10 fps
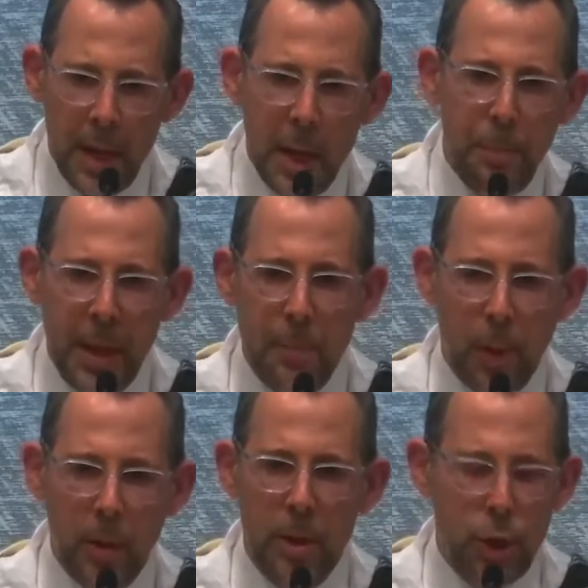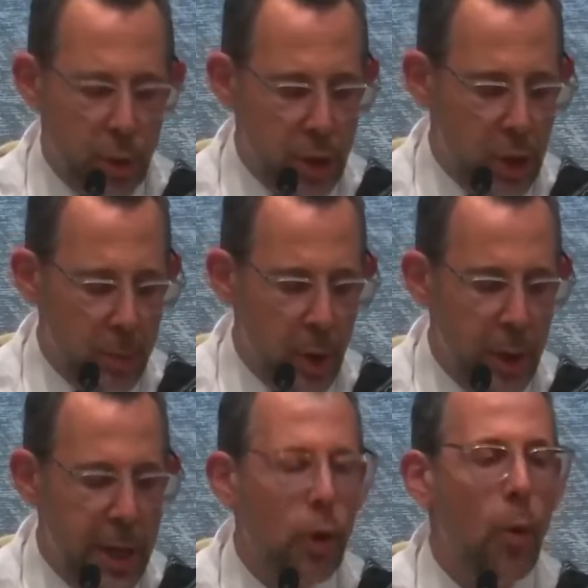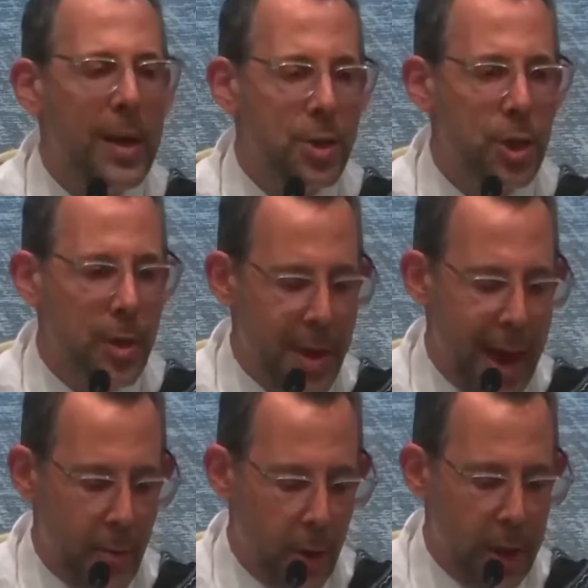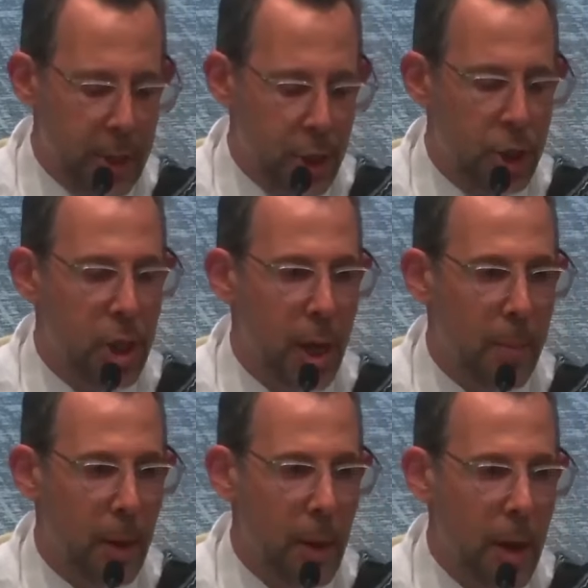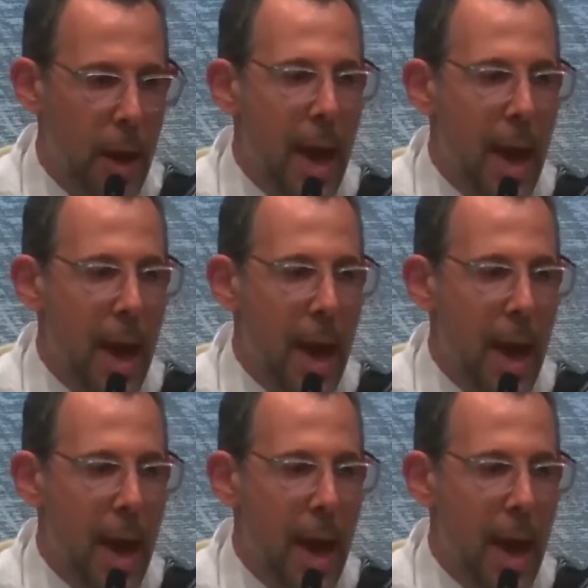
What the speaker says: Many people in the Jewish community questioned that relationship